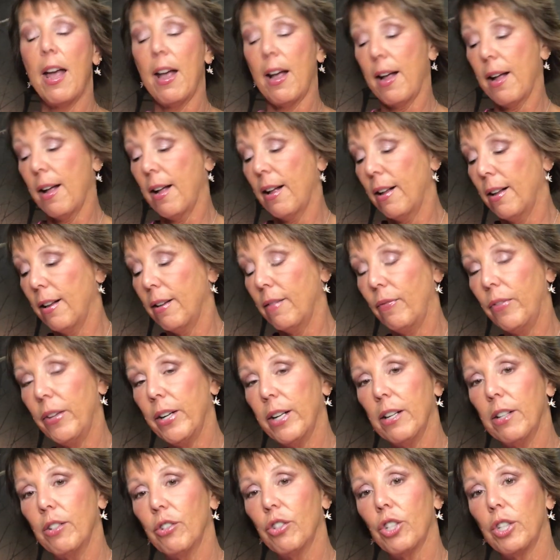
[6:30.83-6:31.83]
And
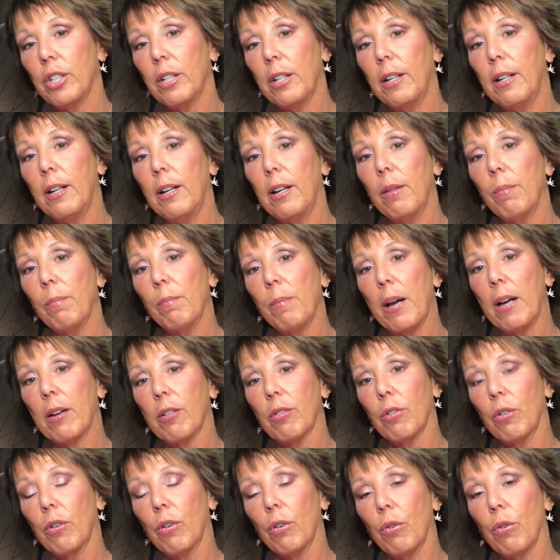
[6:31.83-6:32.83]
then she
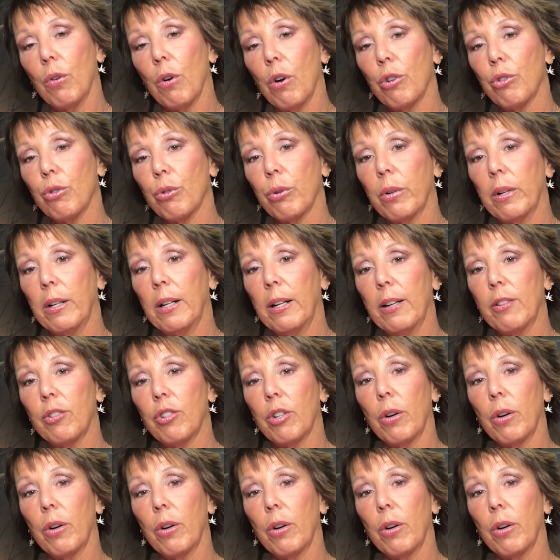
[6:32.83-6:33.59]
makes her grocery list.